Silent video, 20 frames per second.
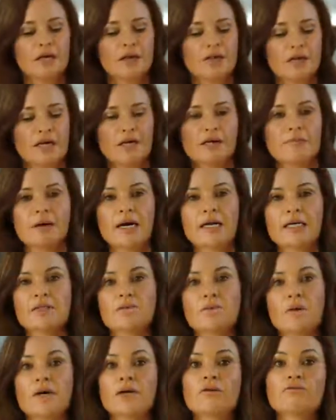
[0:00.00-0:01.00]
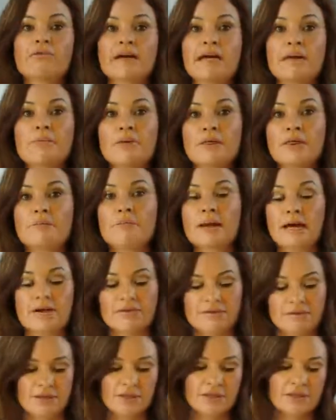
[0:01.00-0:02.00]
then you might as well reap the
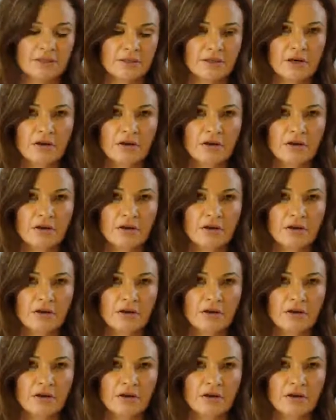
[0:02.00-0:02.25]
benefits